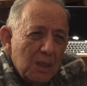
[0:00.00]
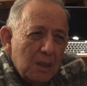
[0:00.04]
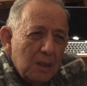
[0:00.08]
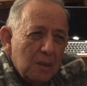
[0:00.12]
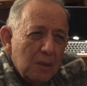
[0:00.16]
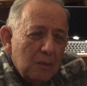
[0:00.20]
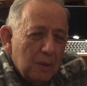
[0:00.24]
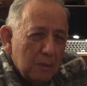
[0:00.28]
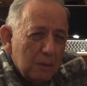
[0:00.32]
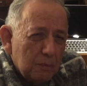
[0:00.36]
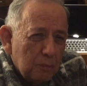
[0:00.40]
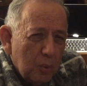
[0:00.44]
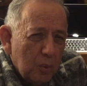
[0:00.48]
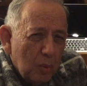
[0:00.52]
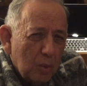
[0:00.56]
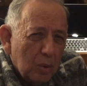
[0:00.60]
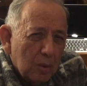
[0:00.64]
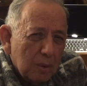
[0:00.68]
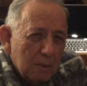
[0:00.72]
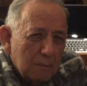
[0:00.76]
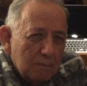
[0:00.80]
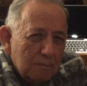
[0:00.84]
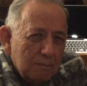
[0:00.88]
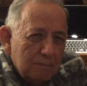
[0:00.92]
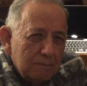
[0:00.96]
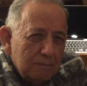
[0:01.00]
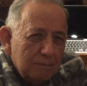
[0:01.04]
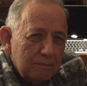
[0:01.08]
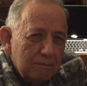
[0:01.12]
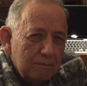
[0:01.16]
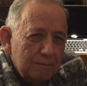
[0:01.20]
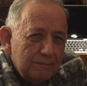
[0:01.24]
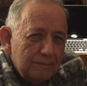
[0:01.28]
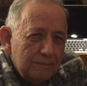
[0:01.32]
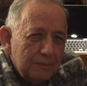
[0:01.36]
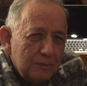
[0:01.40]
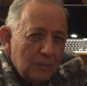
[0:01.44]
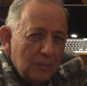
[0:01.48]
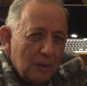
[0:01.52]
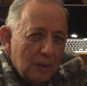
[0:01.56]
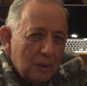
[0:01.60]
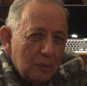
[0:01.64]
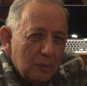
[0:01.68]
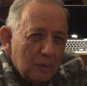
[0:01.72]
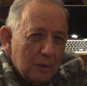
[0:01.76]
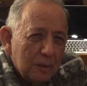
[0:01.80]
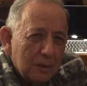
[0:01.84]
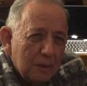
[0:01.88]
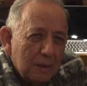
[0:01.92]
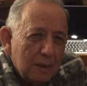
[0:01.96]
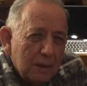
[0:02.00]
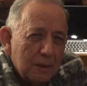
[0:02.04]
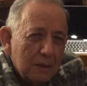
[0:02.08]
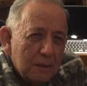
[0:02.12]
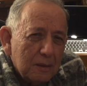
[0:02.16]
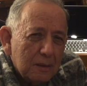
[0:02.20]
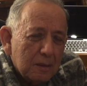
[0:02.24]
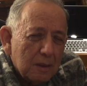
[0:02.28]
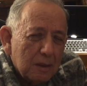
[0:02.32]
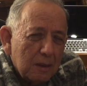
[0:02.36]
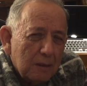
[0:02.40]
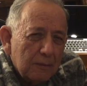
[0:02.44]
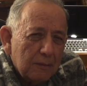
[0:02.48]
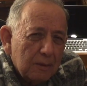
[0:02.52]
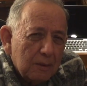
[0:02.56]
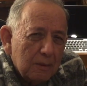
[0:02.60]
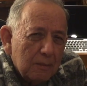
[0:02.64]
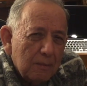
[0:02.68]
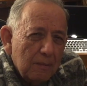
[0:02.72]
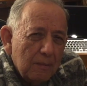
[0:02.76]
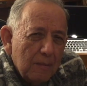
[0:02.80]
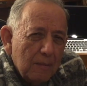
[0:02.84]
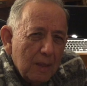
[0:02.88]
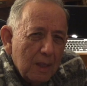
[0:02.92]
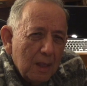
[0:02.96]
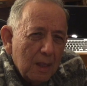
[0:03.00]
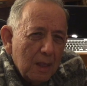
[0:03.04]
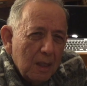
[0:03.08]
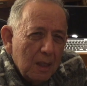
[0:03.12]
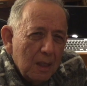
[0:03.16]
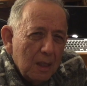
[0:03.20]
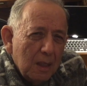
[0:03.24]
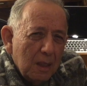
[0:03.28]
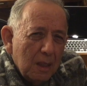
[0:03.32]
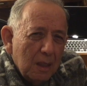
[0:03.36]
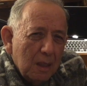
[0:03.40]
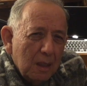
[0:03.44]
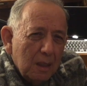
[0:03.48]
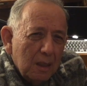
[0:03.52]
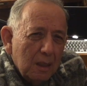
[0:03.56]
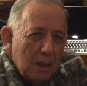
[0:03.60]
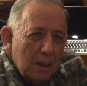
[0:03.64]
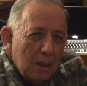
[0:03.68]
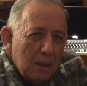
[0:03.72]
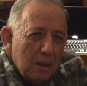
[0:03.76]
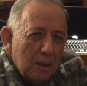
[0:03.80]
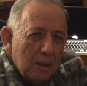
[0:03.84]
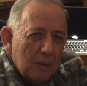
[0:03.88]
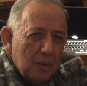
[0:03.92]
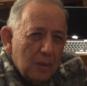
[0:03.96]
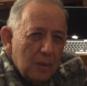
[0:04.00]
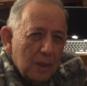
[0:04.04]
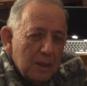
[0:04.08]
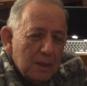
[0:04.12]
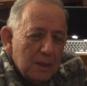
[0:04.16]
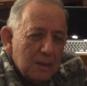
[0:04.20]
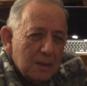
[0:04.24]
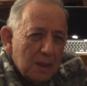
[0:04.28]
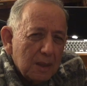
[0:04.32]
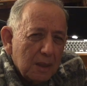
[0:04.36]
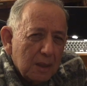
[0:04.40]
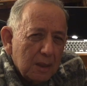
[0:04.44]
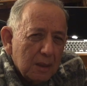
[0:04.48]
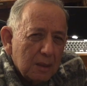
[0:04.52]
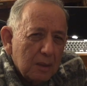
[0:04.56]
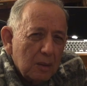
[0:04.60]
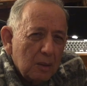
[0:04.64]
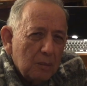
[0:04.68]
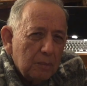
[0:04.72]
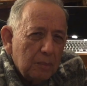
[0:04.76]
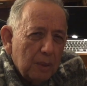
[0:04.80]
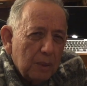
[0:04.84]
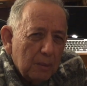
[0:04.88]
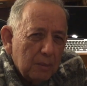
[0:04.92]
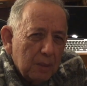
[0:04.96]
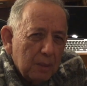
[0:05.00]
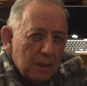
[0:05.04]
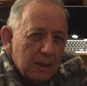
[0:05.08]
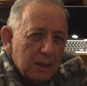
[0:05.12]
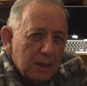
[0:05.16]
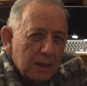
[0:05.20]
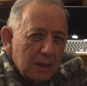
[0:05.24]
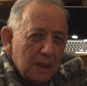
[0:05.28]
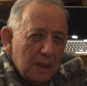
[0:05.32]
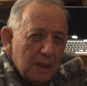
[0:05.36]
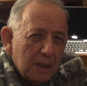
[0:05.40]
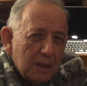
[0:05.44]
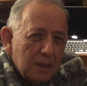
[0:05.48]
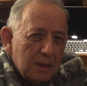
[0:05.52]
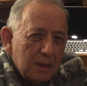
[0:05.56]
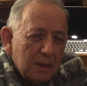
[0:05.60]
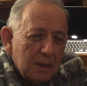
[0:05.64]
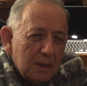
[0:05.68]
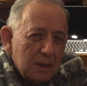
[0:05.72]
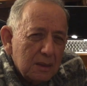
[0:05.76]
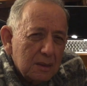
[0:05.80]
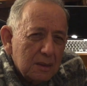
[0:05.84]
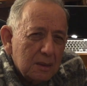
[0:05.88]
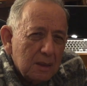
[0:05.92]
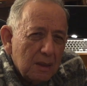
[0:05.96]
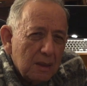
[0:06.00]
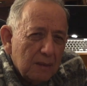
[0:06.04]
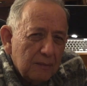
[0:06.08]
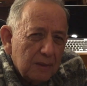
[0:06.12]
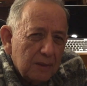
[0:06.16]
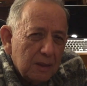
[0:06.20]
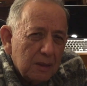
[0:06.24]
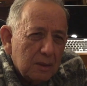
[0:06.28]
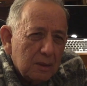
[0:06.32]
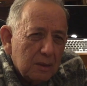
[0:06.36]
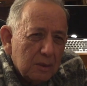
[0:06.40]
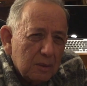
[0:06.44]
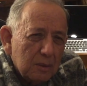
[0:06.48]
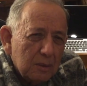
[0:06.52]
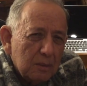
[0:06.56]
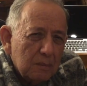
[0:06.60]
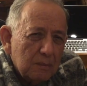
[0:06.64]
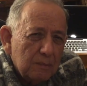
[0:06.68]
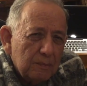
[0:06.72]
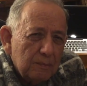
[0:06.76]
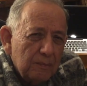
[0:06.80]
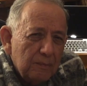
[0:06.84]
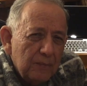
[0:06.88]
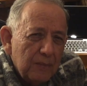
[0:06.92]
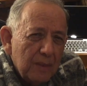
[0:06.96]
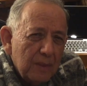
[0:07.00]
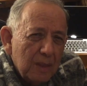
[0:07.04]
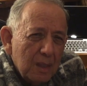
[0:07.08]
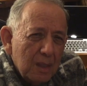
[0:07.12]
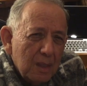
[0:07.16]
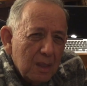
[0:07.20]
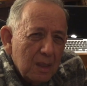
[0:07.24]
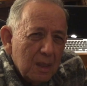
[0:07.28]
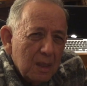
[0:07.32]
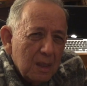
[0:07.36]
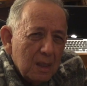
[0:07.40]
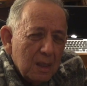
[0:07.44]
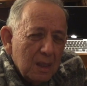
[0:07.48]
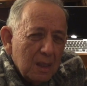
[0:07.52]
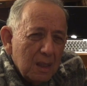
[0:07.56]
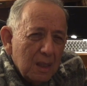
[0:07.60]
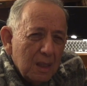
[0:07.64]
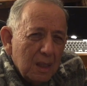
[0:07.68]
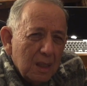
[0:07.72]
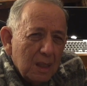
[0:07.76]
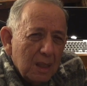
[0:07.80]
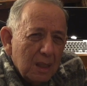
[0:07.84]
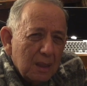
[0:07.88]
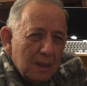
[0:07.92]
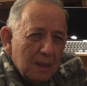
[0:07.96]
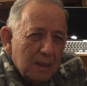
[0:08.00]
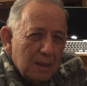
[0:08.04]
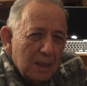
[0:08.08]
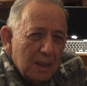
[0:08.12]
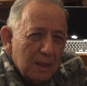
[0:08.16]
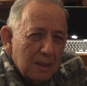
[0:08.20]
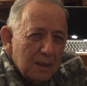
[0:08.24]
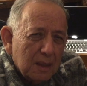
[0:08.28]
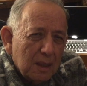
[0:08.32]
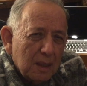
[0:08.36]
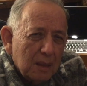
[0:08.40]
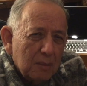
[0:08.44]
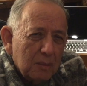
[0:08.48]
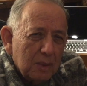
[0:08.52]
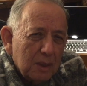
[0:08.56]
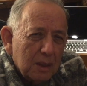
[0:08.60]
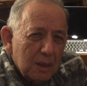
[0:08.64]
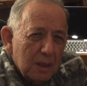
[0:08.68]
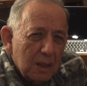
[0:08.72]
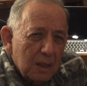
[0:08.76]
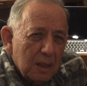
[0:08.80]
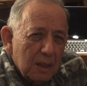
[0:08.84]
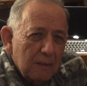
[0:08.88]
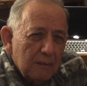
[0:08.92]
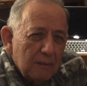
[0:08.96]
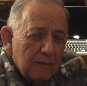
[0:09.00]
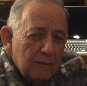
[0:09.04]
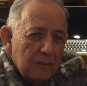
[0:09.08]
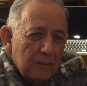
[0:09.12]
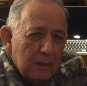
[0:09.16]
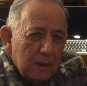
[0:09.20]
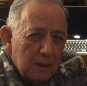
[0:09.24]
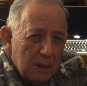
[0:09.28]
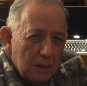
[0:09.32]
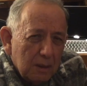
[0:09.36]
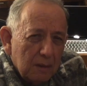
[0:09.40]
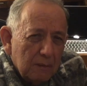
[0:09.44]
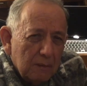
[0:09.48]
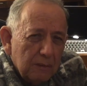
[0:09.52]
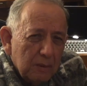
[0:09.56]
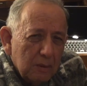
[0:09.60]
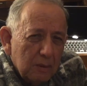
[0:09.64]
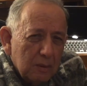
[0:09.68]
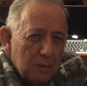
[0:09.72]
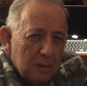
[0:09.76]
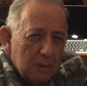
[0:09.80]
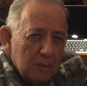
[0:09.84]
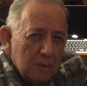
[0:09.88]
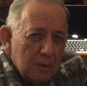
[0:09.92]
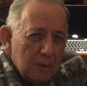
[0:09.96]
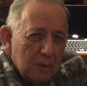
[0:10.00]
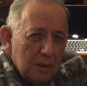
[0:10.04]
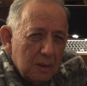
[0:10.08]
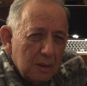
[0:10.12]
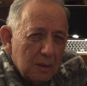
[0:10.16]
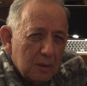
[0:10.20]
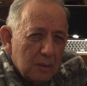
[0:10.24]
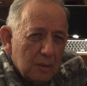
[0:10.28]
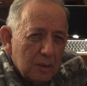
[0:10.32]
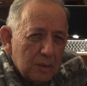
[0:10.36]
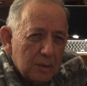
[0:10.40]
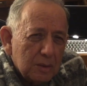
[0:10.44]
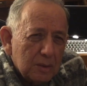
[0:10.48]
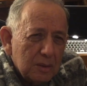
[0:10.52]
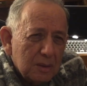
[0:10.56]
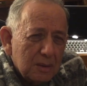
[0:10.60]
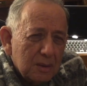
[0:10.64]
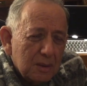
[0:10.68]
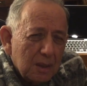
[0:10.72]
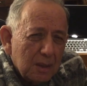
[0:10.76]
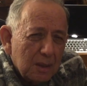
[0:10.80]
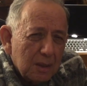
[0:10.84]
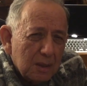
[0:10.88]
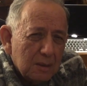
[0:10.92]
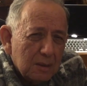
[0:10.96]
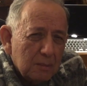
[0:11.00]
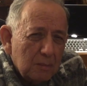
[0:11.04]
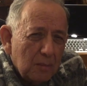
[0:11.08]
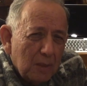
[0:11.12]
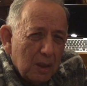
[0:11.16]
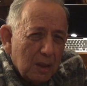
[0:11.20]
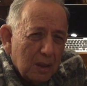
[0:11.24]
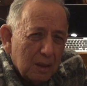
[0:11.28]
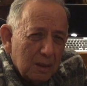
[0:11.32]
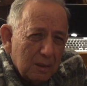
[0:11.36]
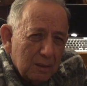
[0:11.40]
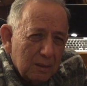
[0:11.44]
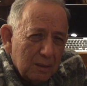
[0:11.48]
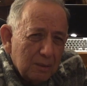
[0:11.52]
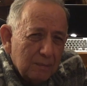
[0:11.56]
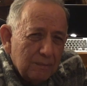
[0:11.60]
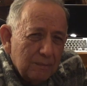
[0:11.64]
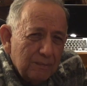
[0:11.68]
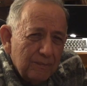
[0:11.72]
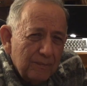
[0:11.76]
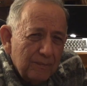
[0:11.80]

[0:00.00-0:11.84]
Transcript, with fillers: report on what they discovered. Uh, Ray decided to go public in 1972. And at that time, he gave an interview to the Christian Science Monitor,